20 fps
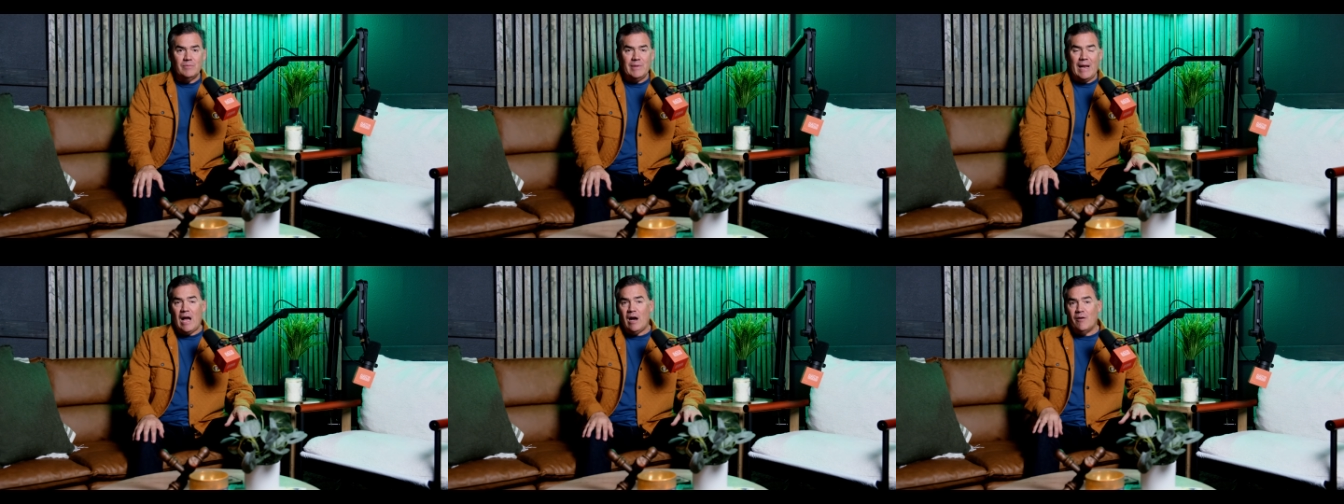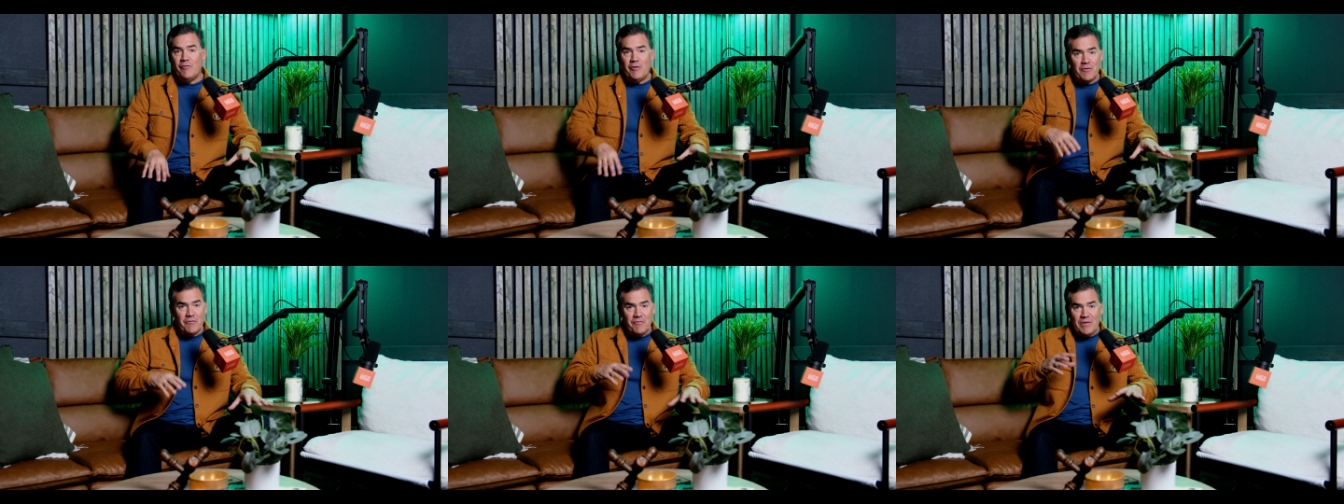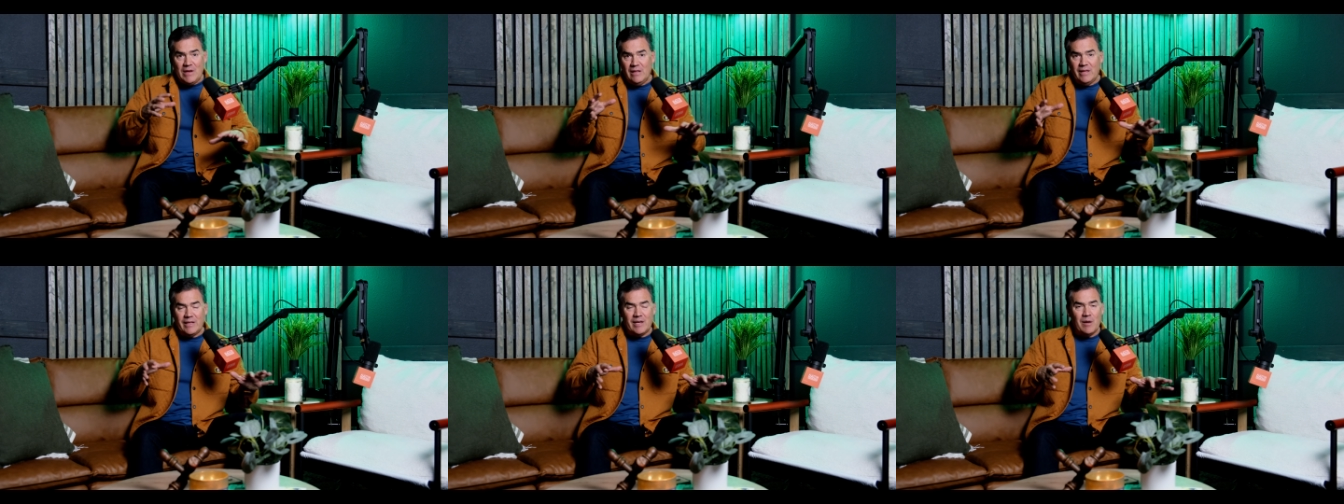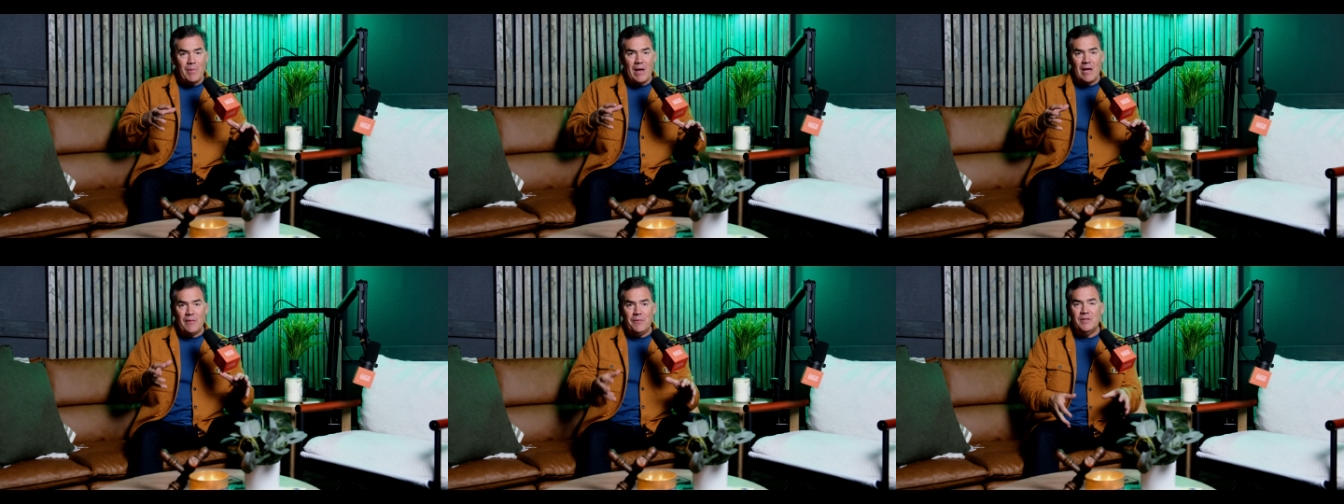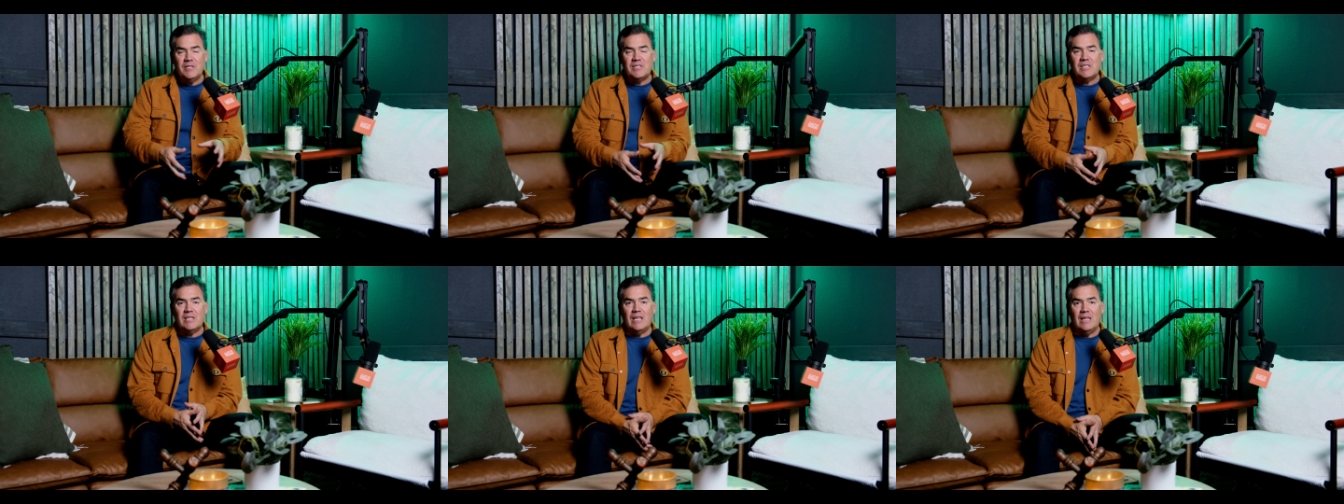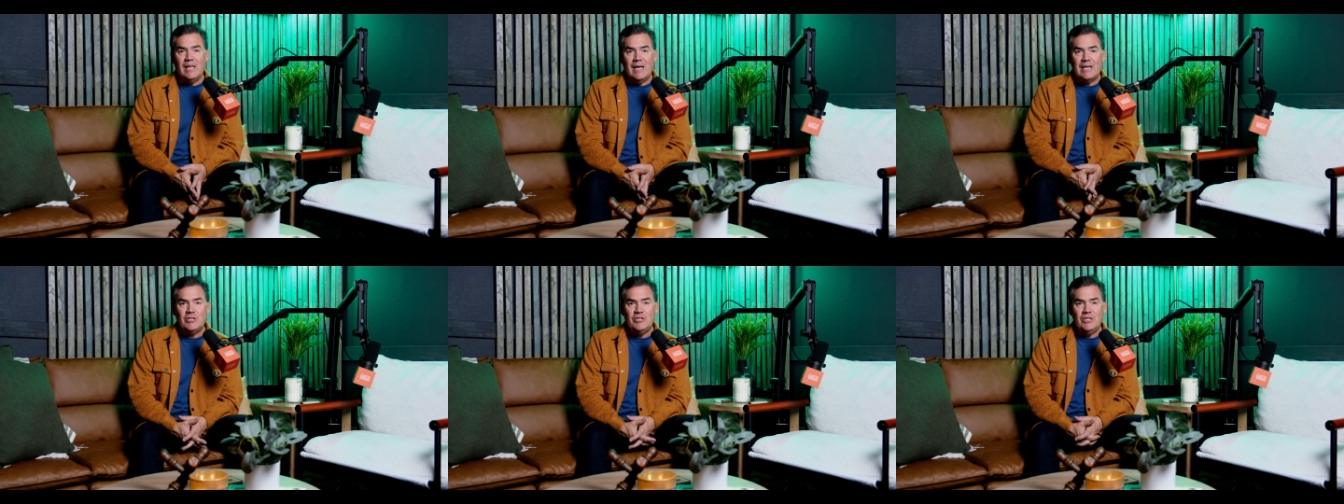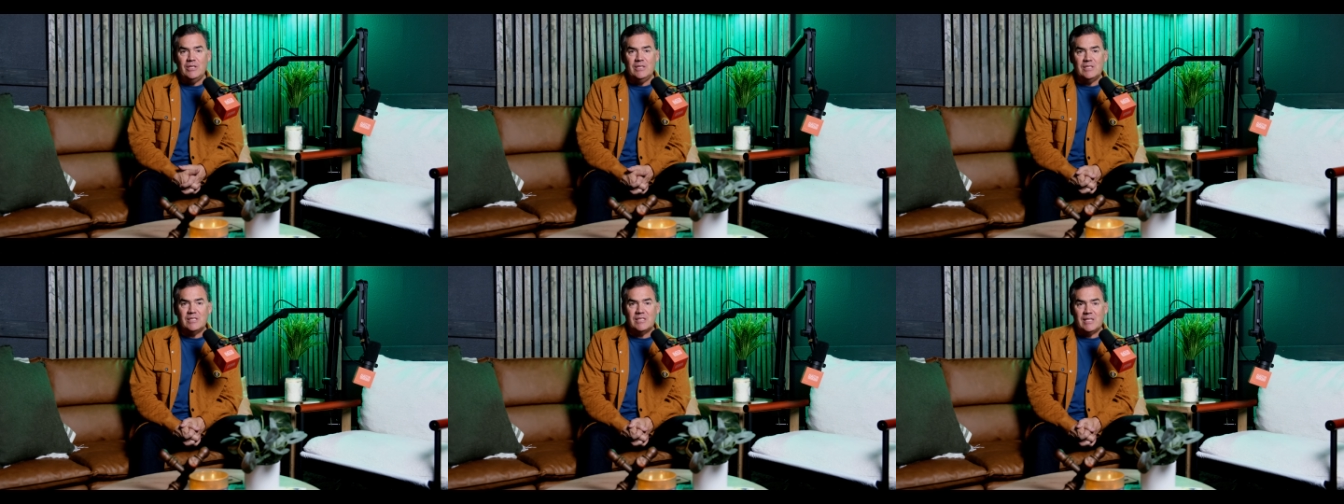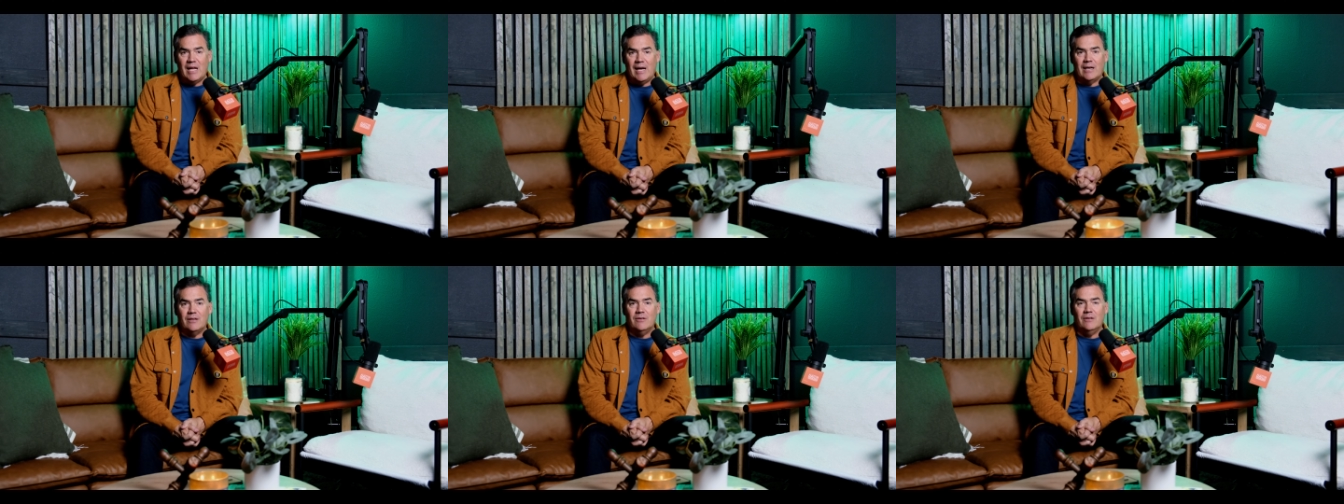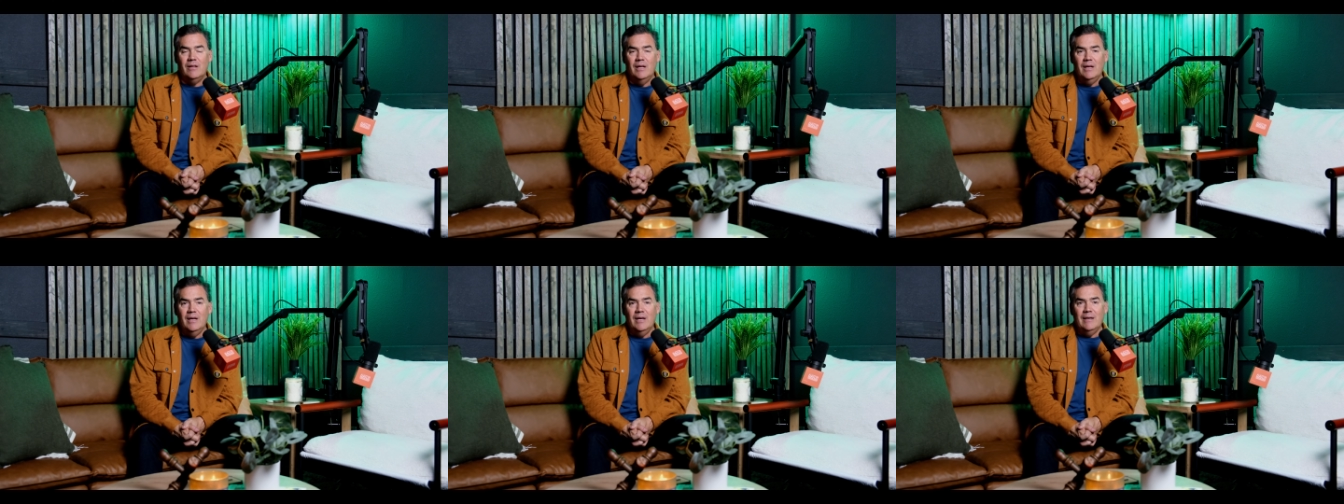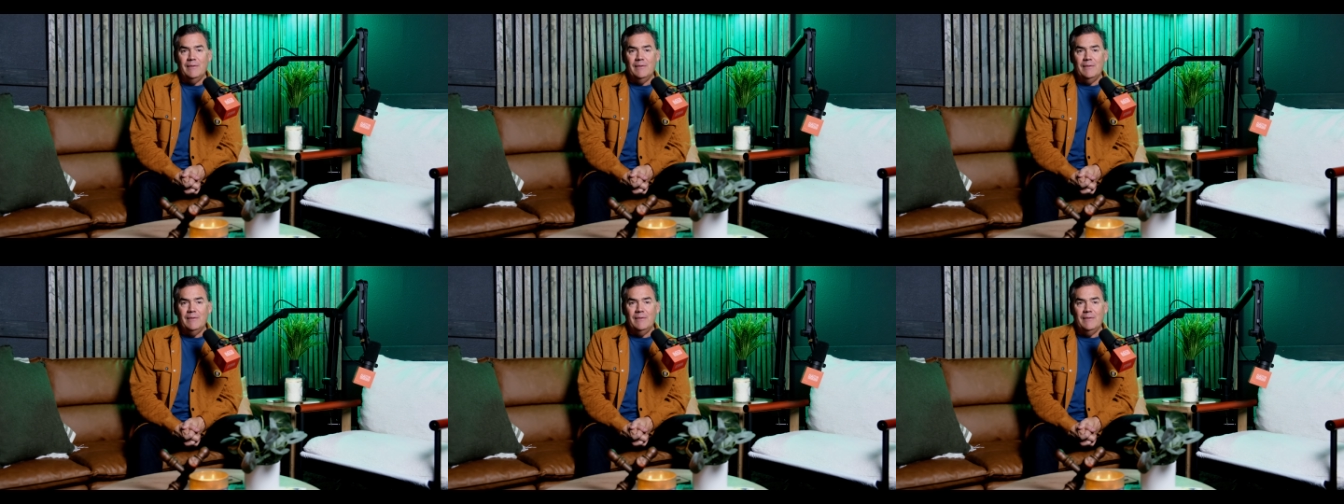and however you're feeling about this election cycle,